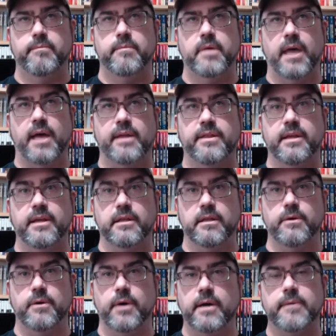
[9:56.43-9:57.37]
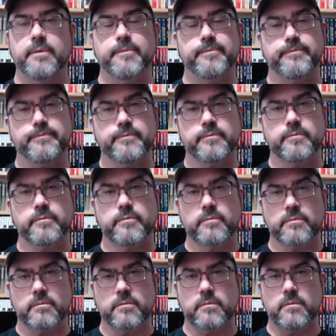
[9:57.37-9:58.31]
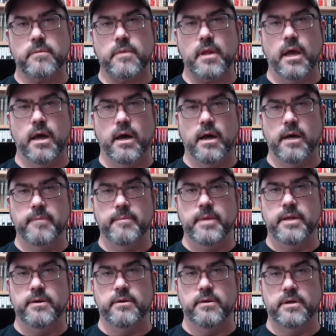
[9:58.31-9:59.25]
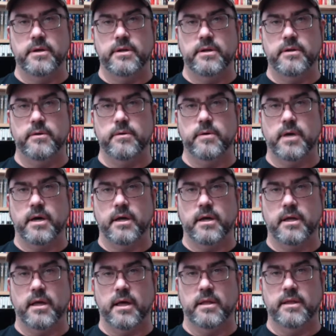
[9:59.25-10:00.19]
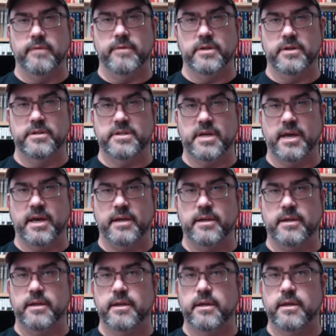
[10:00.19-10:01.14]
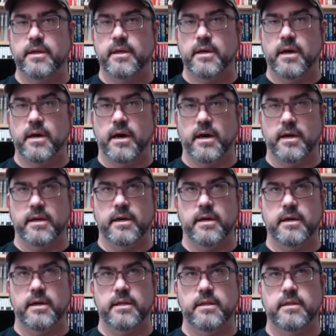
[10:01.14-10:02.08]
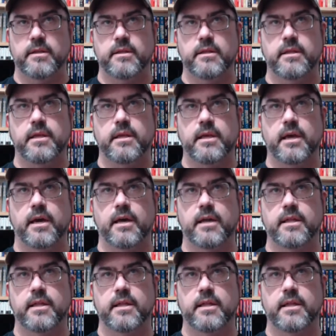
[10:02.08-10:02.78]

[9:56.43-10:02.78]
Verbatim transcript: I think Lua. in order to do a level design on the